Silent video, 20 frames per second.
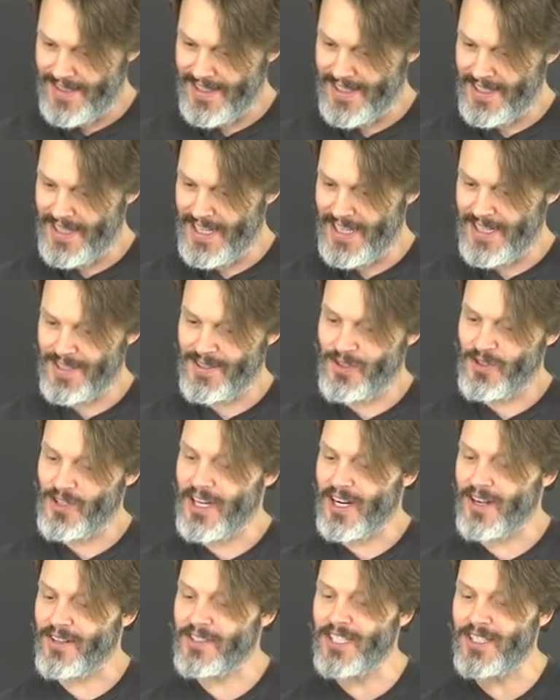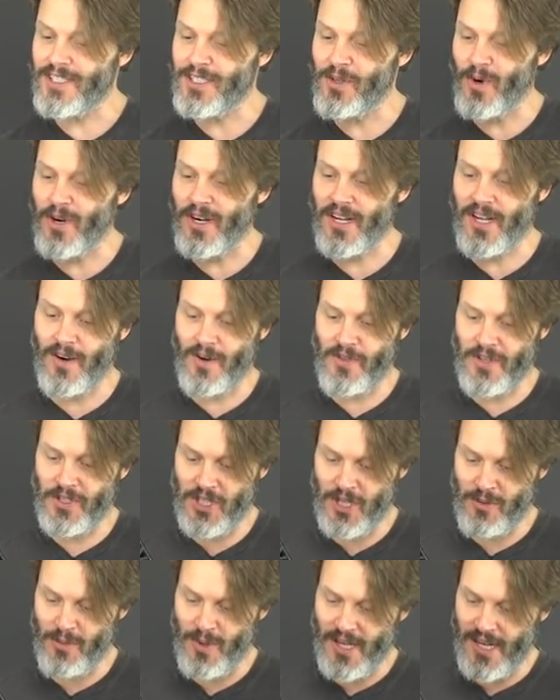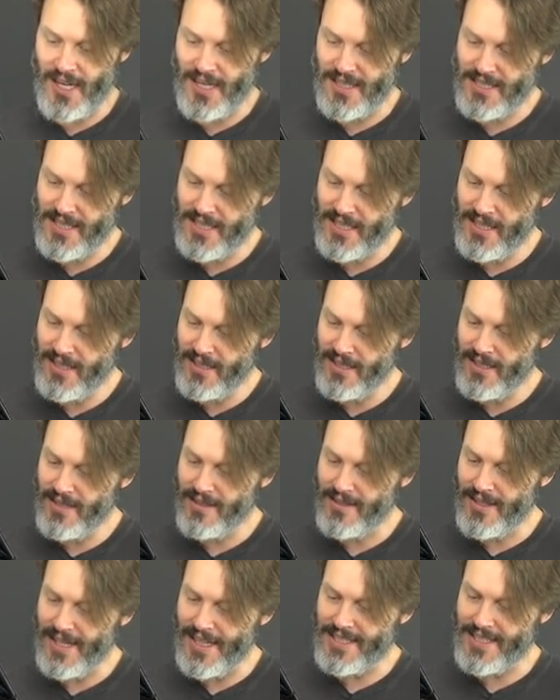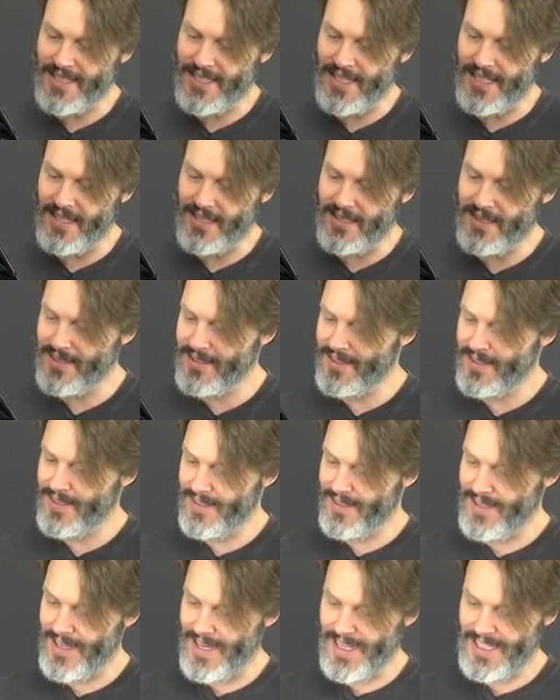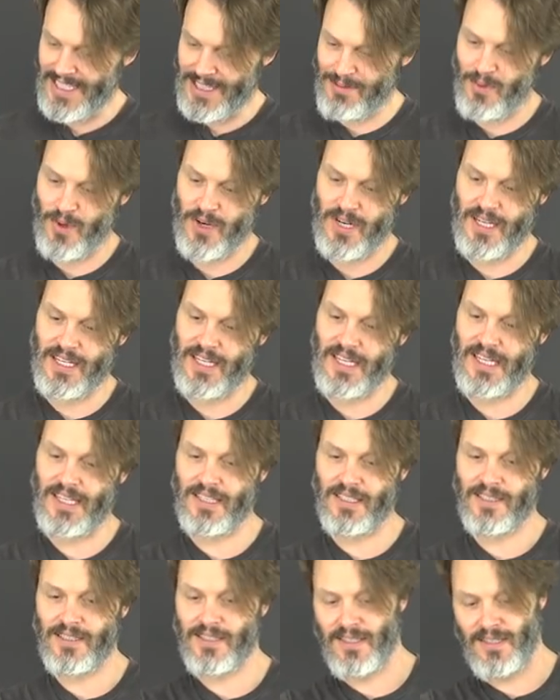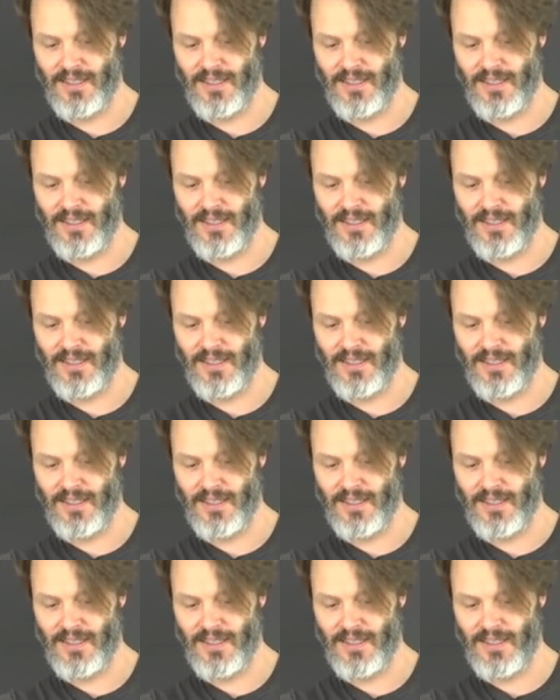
he, he you know tells you where to go on the GPS. That's neat. That's pretty neat.